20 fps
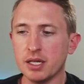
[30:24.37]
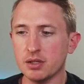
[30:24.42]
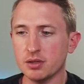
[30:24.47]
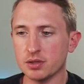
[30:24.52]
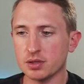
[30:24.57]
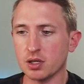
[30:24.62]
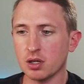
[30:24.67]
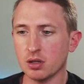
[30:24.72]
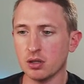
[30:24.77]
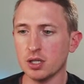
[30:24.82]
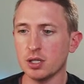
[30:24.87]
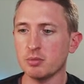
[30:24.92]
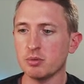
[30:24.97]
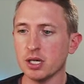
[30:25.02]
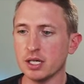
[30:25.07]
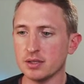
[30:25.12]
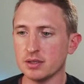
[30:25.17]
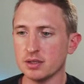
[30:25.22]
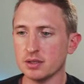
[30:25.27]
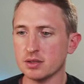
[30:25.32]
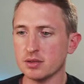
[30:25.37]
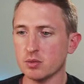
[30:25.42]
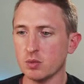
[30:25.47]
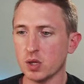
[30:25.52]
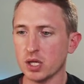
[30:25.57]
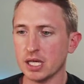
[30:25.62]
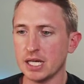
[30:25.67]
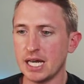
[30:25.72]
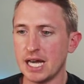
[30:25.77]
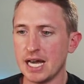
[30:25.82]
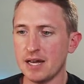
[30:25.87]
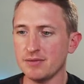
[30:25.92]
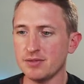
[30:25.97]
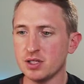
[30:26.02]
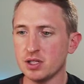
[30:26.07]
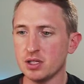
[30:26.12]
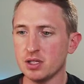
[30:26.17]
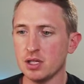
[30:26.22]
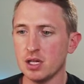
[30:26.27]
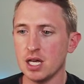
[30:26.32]
by those curly braces, we're going to have
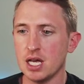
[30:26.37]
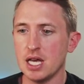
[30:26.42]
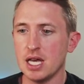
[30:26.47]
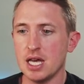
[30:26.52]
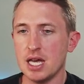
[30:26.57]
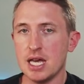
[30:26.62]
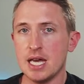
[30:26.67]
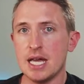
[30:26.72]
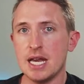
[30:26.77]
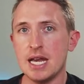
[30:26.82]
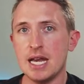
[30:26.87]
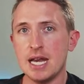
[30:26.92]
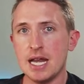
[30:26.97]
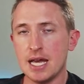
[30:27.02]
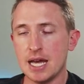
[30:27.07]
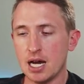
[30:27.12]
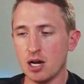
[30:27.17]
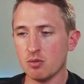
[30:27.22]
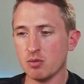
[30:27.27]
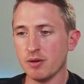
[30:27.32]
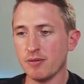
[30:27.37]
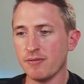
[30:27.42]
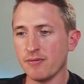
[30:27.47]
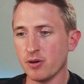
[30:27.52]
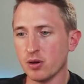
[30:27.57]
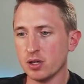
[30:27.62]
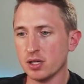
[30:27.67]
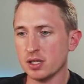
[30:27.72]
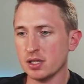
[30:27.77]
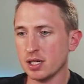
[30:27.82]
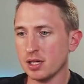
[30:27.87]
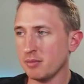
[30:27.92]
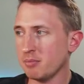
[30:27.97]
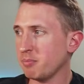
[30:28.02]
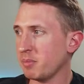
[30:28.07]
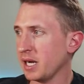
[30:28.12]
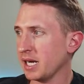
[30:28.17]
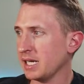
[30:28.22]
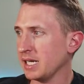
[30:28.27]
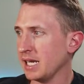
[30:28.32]
to refer to
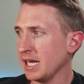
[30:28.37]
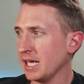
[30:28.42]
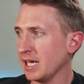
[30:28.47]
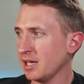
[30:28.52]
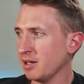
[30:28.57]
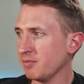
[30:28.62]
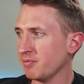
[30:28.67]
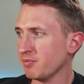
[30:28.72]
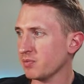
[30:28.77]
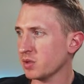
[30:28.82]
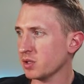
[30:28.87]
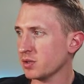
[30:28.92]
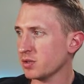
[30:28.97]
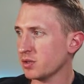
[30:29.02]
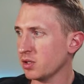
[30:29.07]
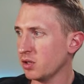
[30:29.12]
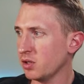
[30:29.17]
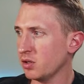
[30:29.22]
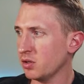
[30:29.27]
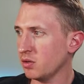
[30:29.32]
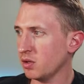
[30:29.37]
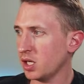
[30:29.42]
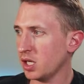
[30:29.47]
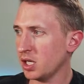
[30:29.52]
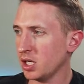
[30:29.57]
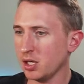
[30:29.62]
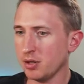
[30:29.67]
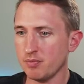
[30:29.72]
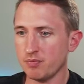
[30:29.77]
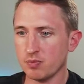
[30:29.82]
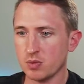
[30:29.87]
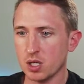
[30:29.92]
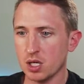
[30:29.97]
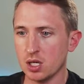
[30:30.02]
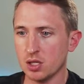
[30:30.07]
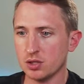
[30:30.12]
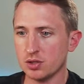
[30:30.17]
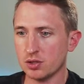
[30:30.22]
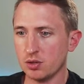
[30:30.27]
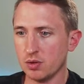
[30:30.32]
them by name. So,
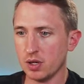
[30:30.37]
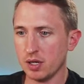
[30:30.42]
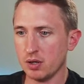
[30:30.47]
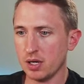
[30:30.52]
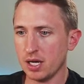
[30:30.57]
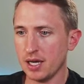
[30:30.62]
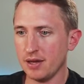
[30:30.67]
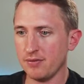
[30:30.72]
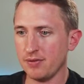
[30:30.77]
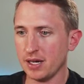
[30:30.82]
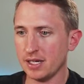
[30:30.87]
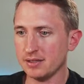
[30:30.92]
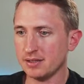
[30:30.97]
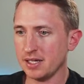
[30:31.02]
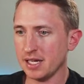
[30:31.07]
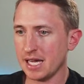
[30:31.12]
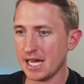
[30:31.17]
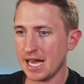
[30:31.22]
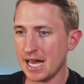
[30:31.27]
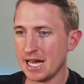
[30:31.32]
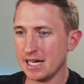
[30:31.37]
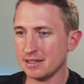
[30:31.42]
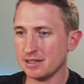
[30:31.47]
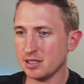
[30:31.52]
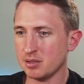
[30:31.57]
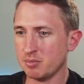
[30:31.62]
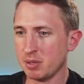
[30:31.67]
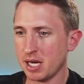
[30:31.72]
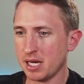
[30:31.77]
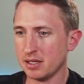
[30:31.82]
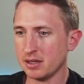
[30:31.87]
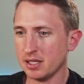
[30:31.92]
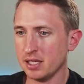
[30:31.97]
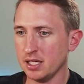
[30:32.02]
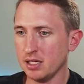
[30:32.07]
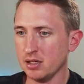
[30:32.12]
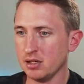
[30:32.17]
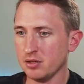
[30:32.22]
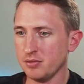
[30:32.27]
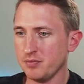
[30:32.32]
so if I say asset path
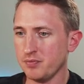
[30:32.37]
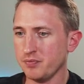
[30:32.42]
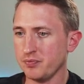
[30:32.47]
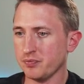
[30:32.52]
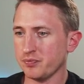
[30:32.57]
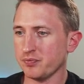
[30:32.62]
here